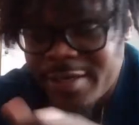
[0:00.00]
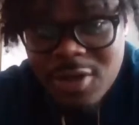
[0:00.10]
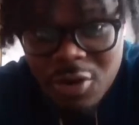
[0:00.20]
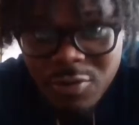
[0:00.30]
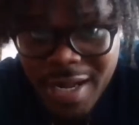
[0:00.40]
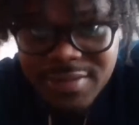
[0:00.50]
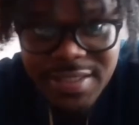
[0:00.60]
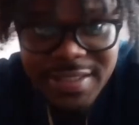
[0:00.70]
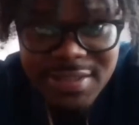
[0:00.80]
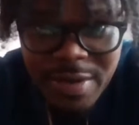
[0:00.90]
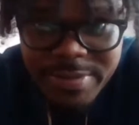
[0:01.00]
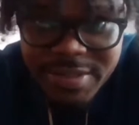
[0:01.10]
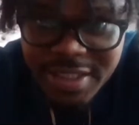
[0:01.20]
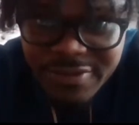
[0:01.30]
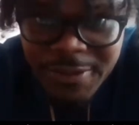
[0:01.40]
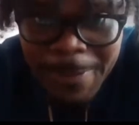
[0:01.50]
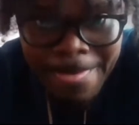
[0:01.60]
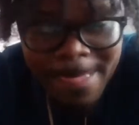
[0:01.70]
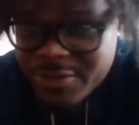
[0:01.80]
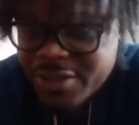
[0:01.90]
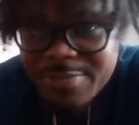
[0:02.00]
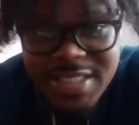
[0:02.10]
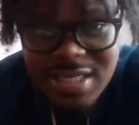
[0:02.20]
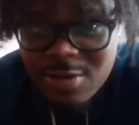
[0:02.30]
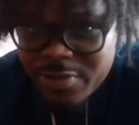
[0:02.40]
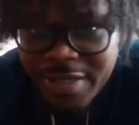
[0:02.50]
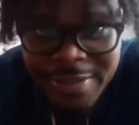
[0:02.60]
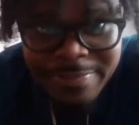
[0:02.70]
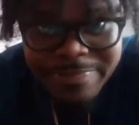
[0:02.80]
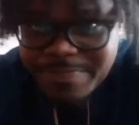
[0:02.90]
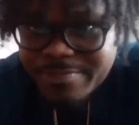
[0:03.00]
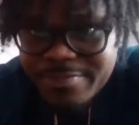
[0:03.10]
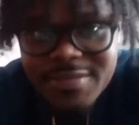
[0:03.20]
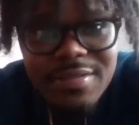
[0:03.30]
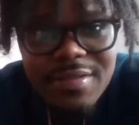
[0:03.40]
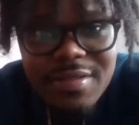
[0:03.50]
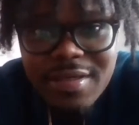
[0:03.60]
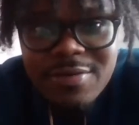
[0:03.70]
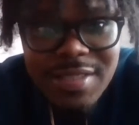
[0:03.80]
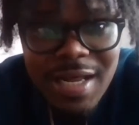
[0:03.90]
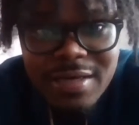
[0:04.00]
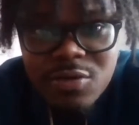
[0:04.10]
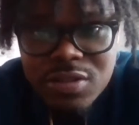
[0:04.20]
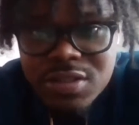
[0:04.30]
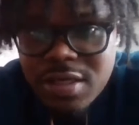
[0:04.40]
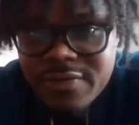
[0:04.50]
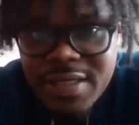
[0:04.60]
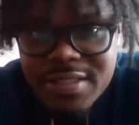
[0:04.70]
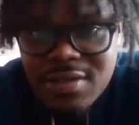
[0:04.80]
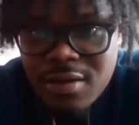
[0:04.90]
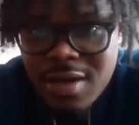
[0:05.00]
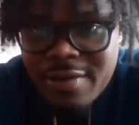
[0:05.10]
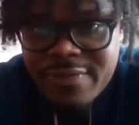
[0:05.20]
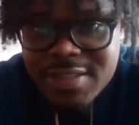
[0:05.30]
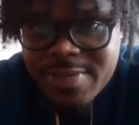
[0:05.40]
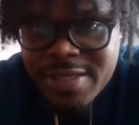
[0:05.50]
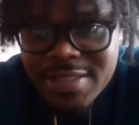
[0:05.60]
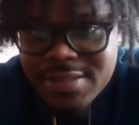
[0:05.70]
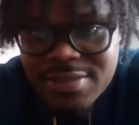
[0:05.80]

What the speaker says: him go routes like he's a wide receiver. They're gonna mix it up with him. It was a lot of cool stuff that I saw on offense, man.